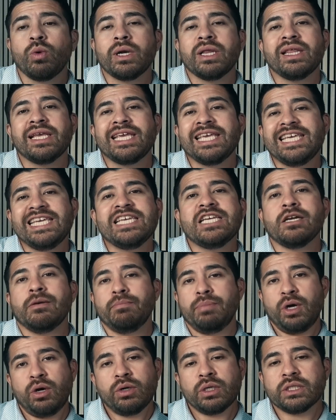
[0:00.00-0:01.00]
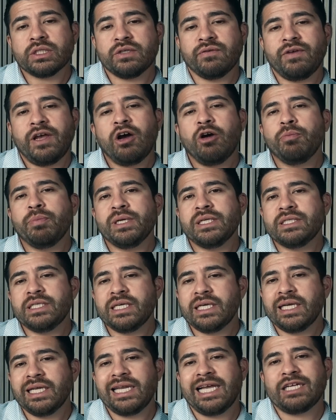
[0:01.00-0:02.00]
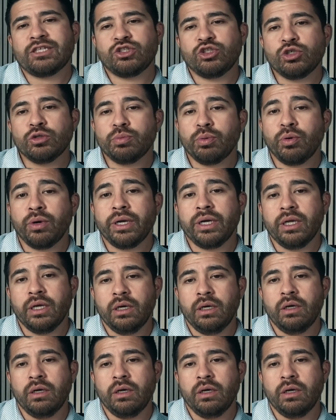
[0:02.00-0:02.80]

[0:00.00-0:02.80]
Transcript: One of the key components of L P T Connect two point